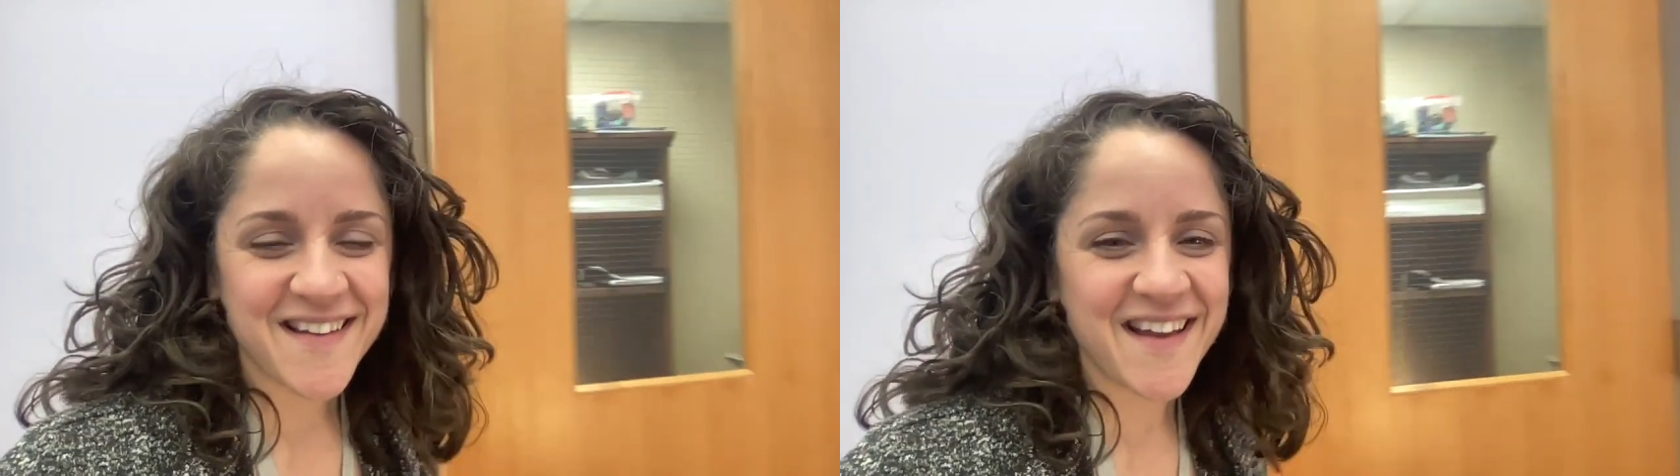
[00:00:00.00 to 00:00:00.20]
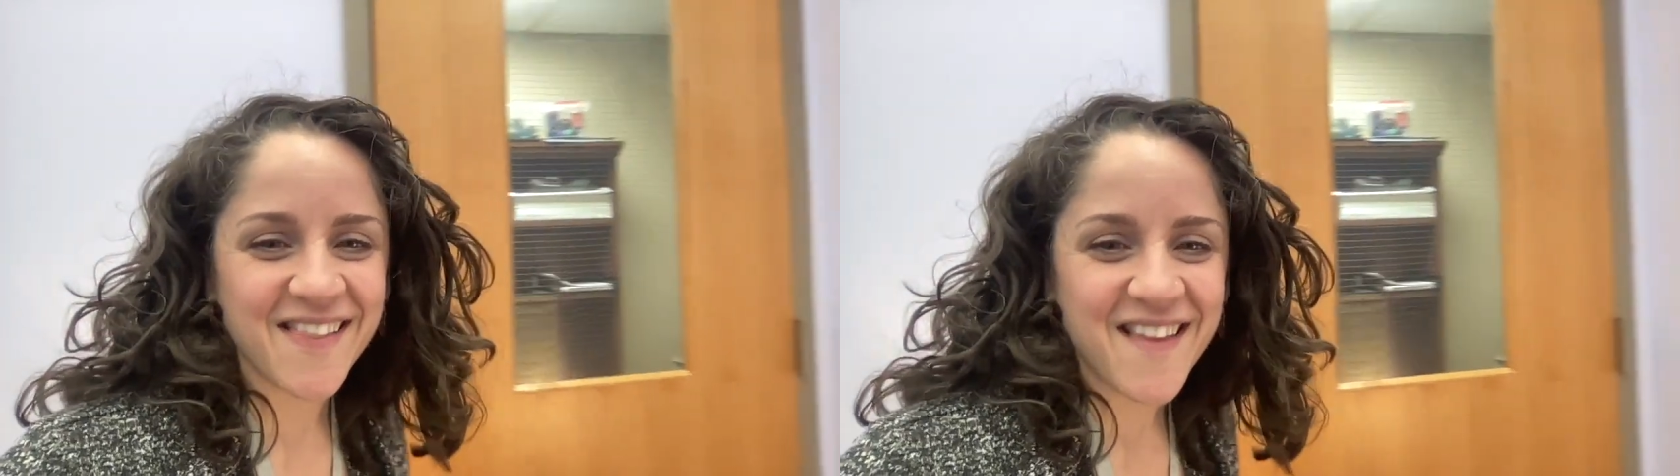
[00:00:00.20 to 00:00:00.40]

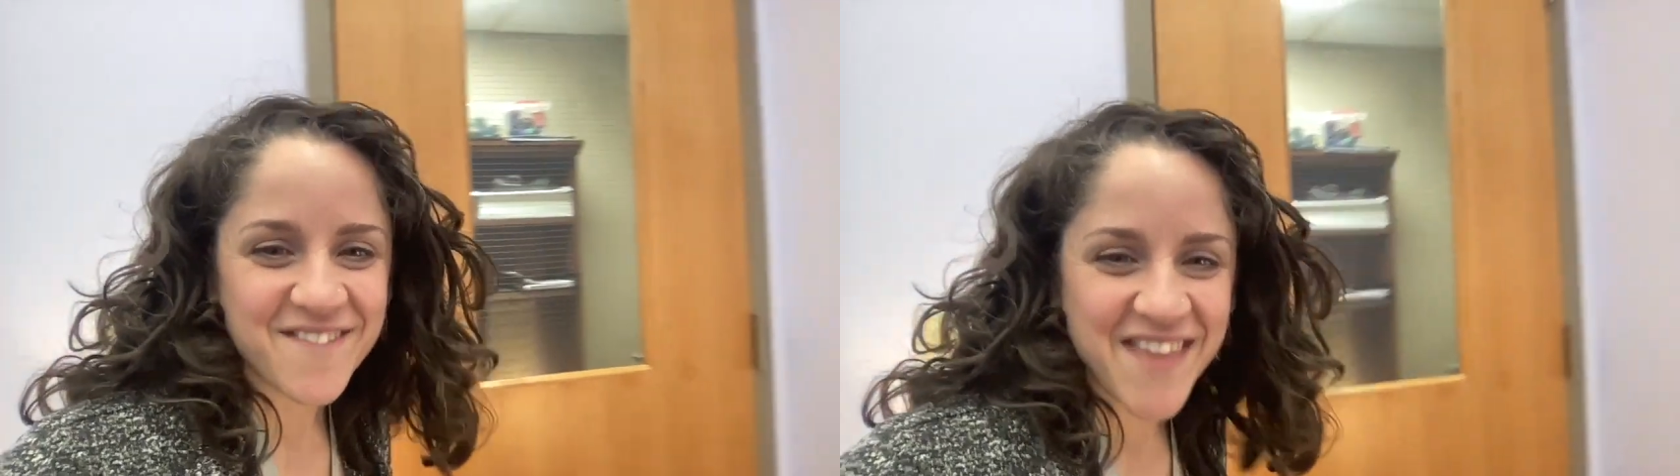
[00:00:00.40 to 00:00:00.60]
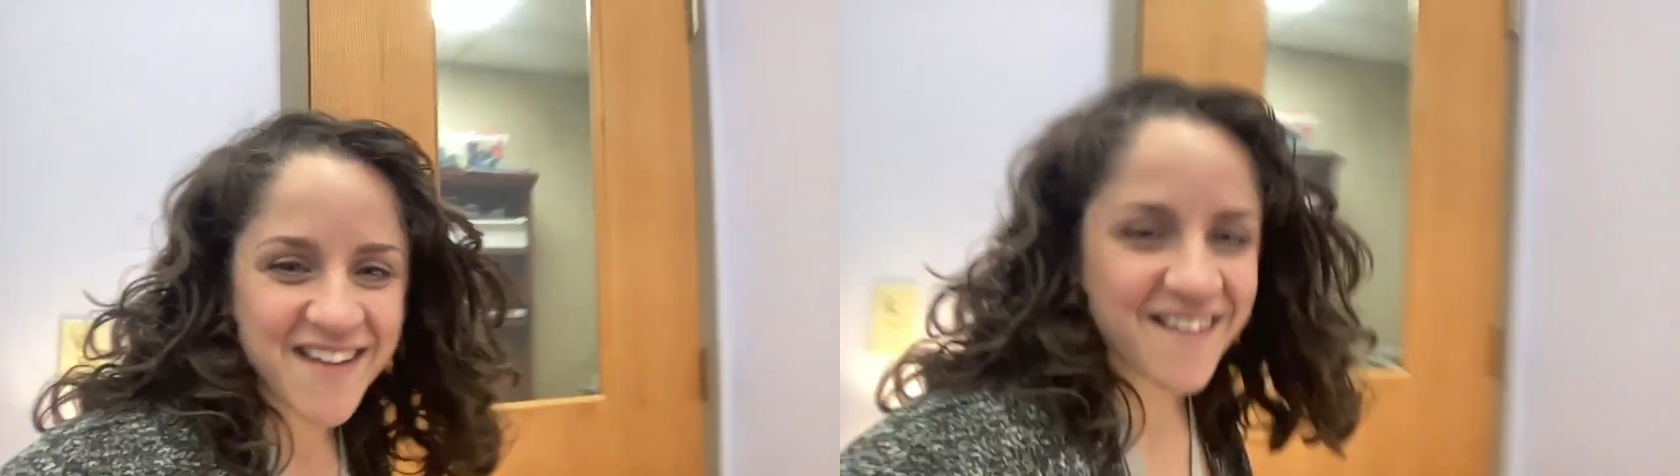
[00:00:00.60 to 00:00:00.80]
I
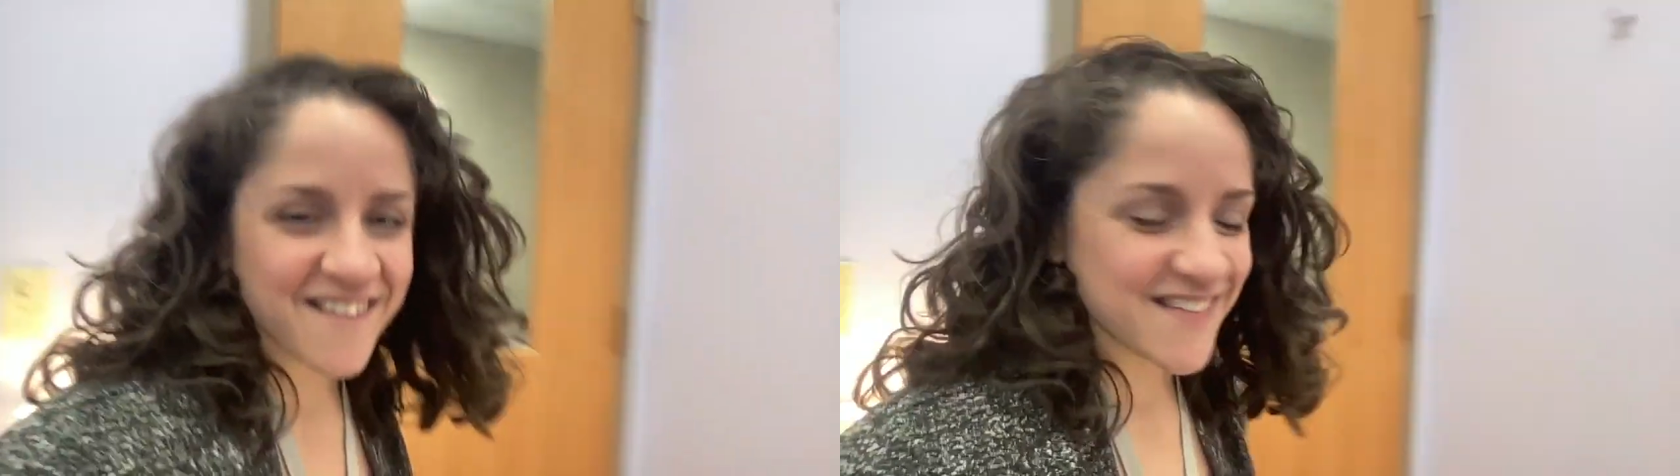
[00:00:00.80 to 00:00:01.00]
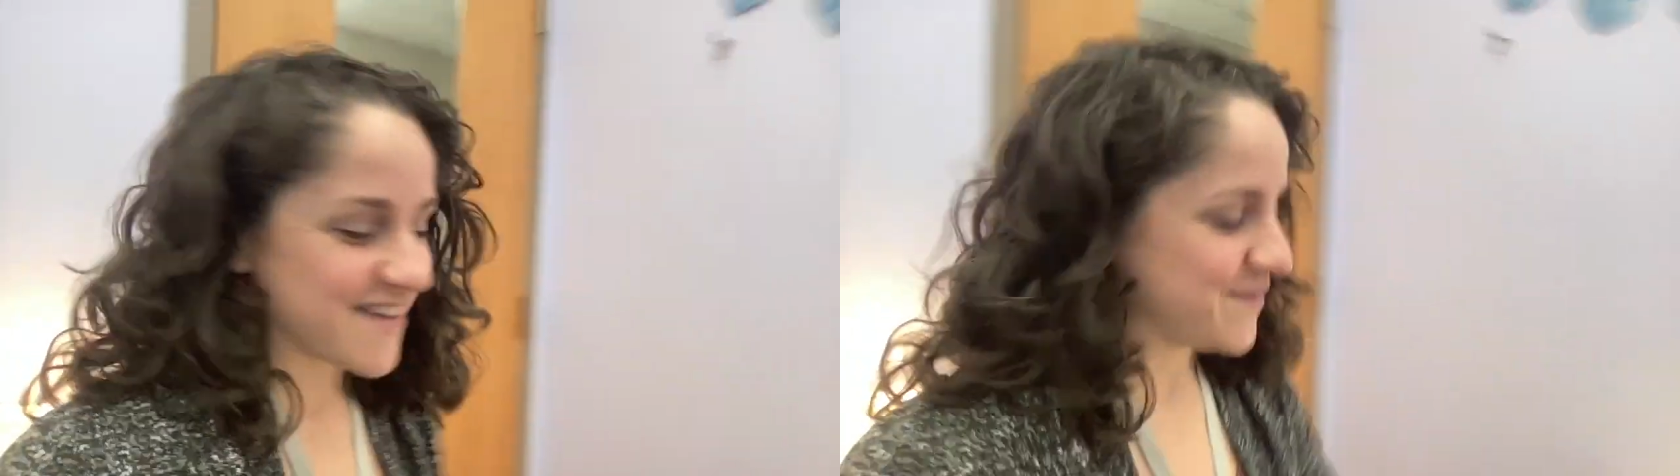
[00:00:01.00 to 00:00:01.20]
love that
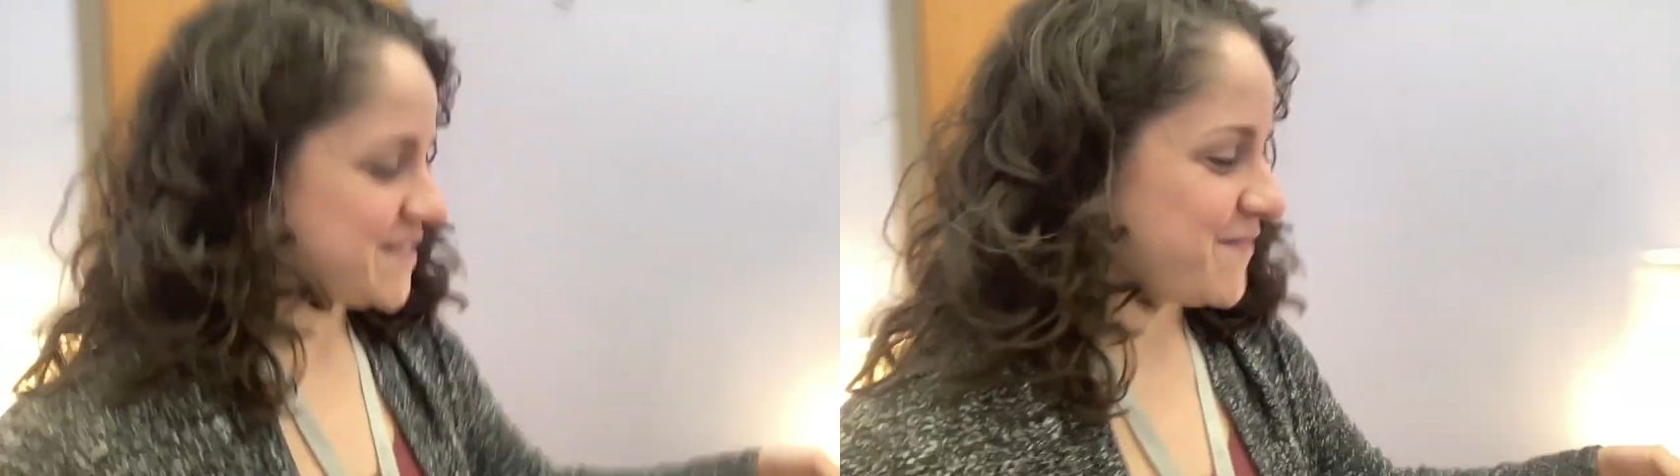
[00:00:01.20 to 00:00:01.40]
card that Ms.